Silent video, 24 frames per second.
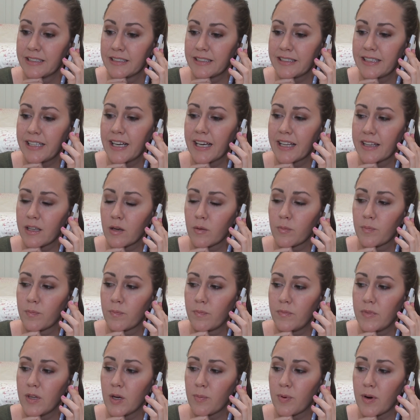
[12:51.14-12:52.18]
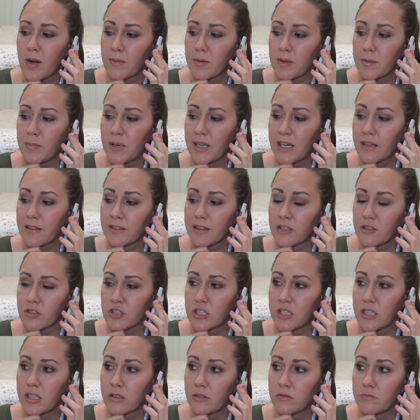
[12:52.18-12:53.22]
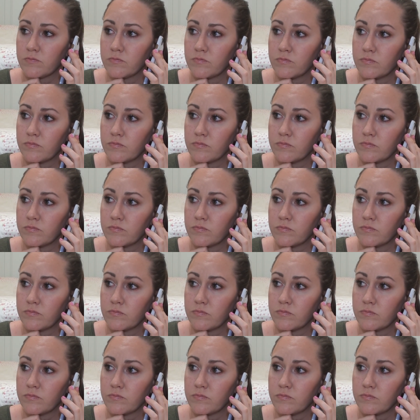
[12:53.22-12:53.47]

Yeah, they'll probably be out there still.